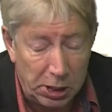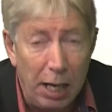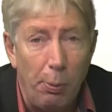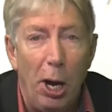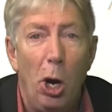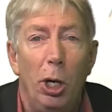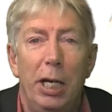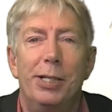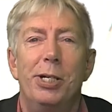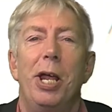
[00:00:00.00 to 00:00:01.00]
Anyway,
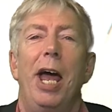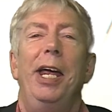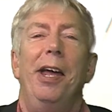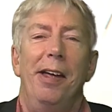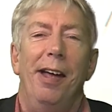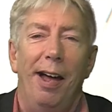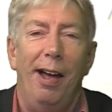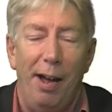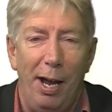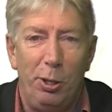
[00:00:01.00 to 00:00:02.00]
earlier today,
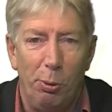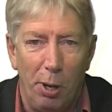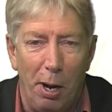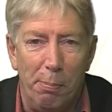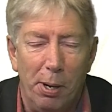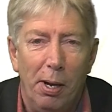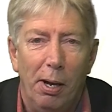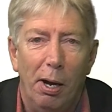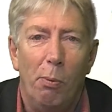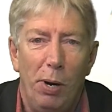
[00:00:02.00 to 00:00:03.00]
I caught up
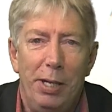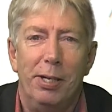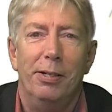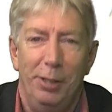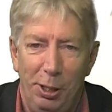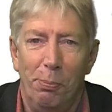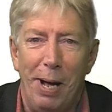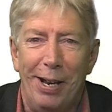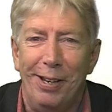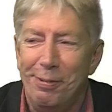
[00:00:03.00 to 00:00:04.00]
with Neil Mellor.